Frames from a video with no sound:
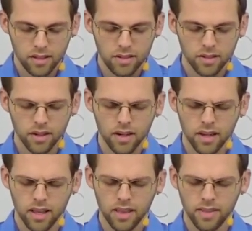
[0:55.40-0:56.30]
Dear God,
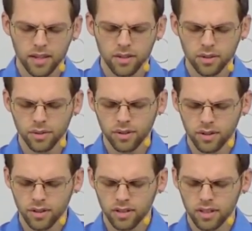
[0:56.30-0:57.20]
thank you
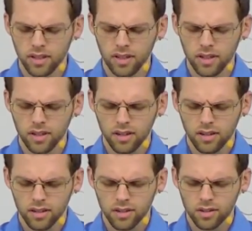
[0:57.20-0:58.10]

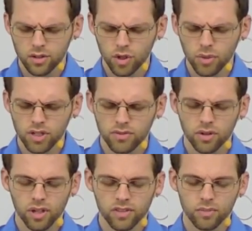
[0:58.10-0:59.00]
so much for
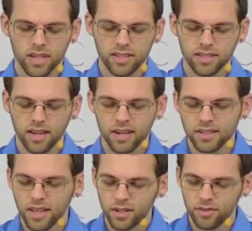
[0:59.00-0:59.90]
all of your blessings to us.
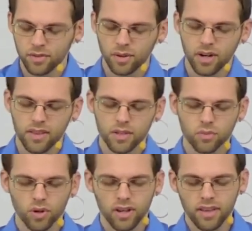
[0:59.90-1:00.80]
Thank you for this
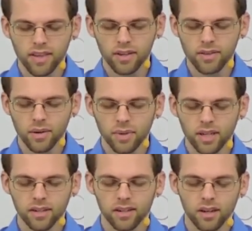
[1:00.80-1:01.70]
morning. Thank you that we
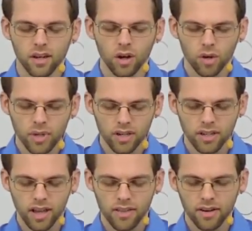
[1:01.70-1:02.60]
can all be here
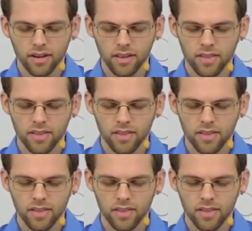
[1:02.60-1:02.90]
together.